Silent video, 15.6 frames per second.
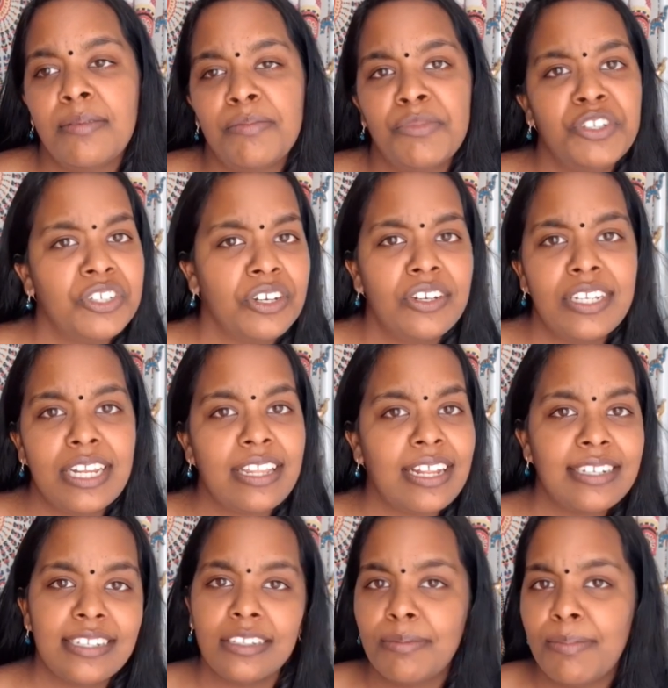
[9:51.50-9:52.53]
shirt, and
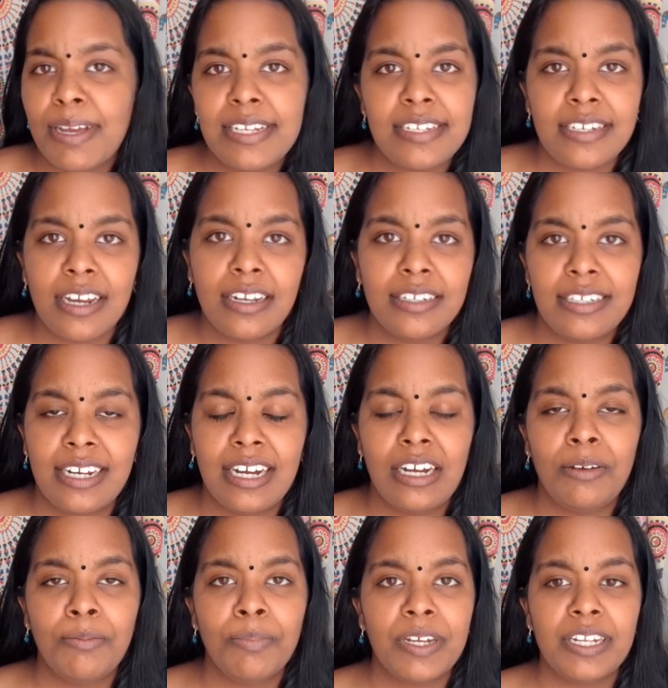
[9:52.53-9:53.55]
that's still my style
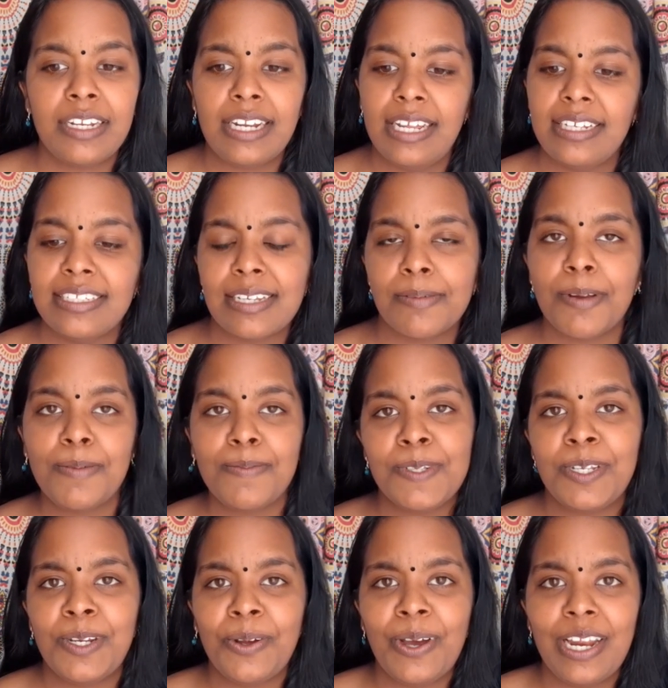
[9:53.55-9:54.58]
now. But like sometimes,
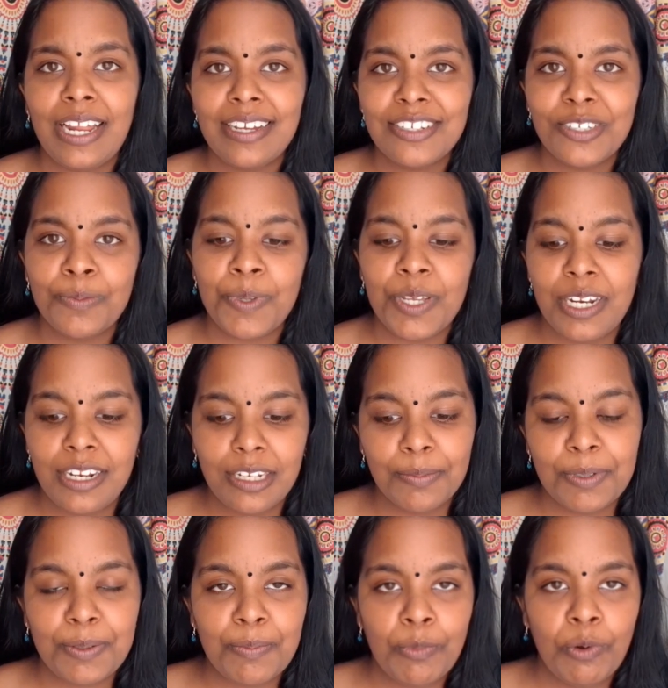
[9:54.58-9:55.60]
you know, I like to be a little
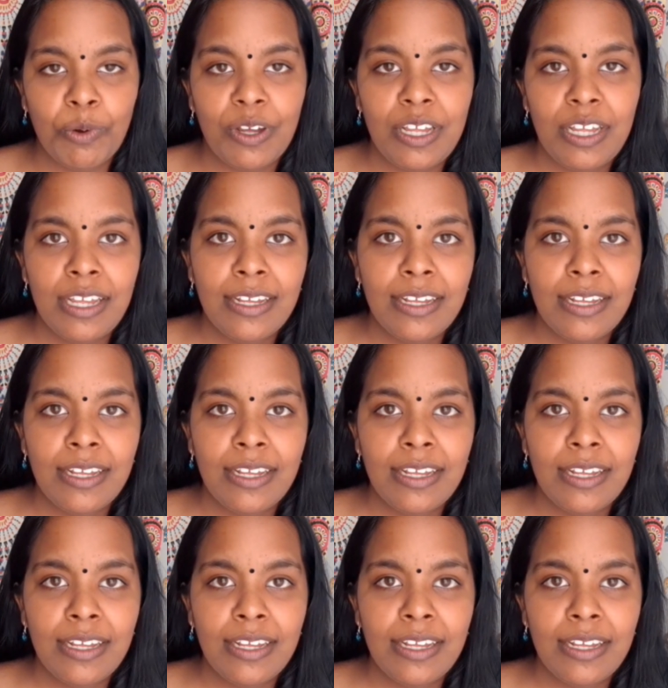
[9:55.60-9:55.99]
bit more